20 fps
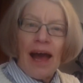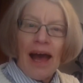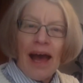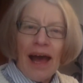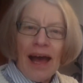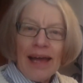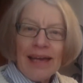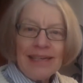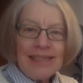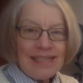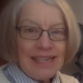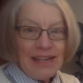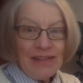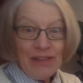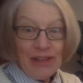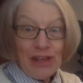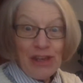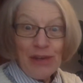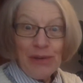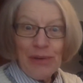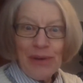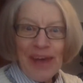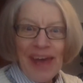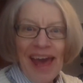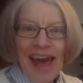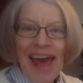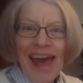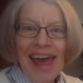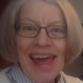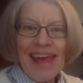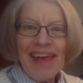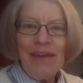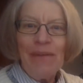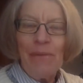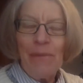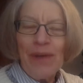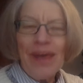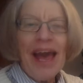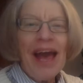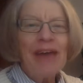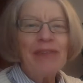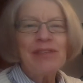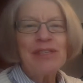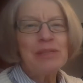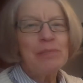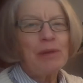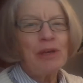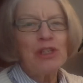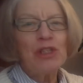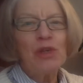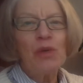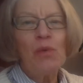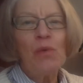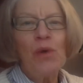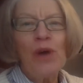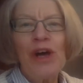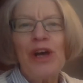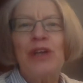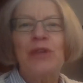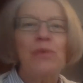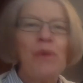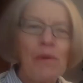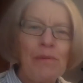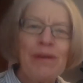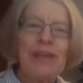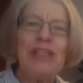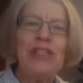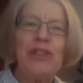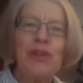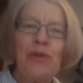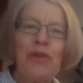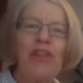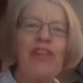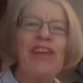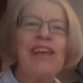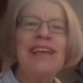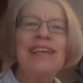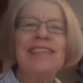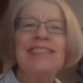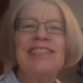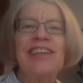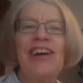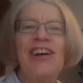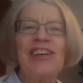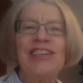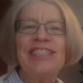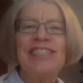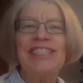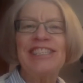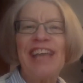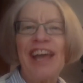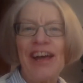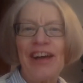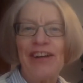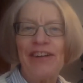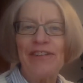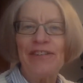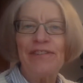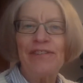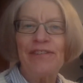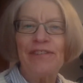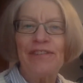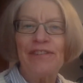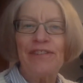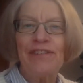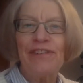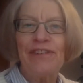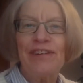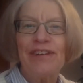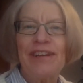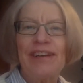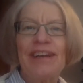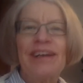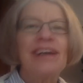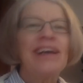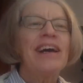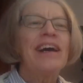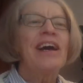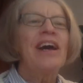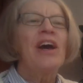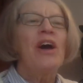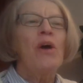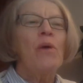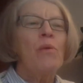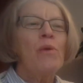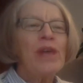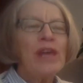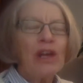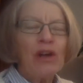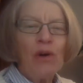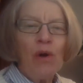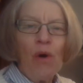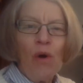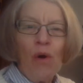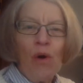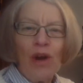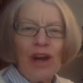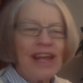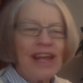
And in the UK, we have a special word. When we do things ourselves, we call